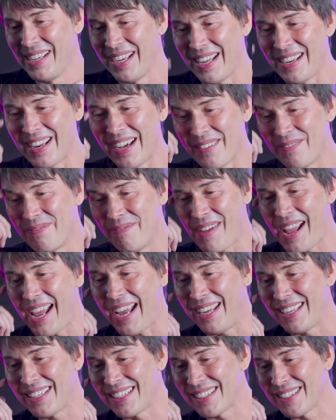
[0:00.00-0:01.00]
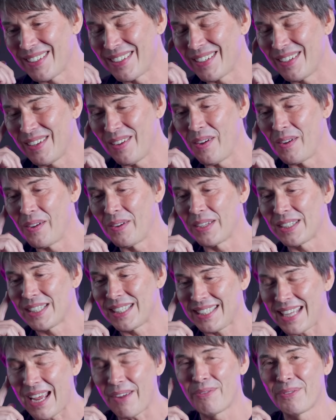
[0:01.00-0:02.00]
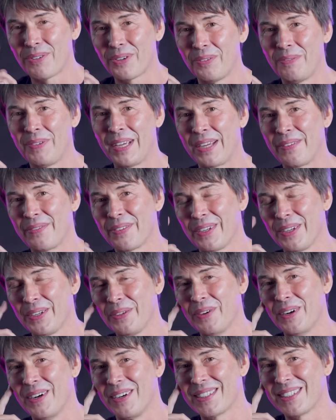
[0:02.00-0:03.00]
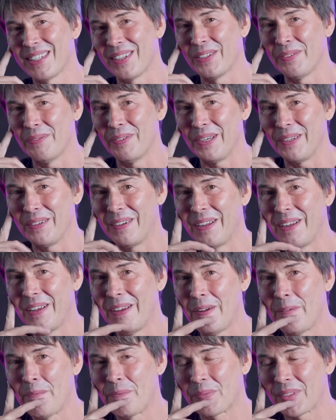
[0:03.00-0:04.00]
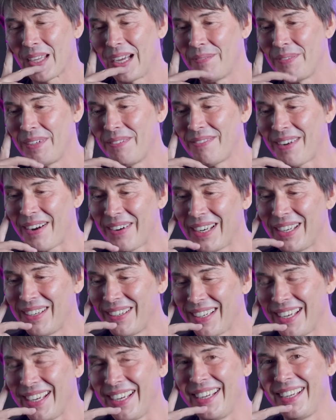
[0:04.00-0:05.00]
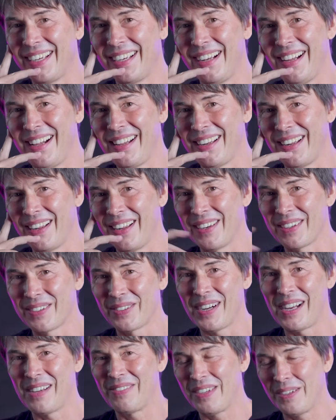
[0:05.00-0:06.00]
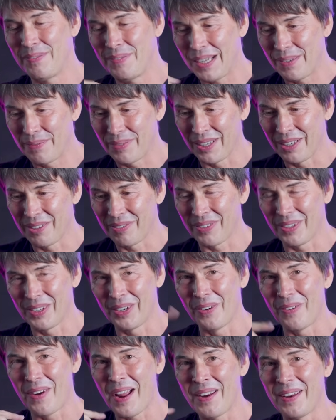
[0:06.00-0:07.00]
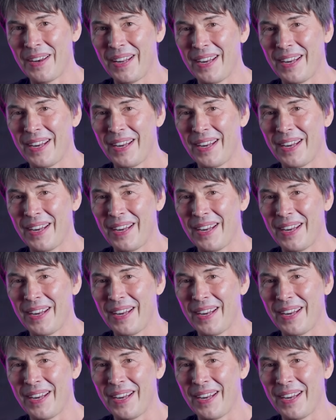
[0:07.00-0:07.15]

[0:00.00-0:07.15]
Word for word: And I've met several people who walked on the moon. I've been very lucky, and, and quite a few people who flew around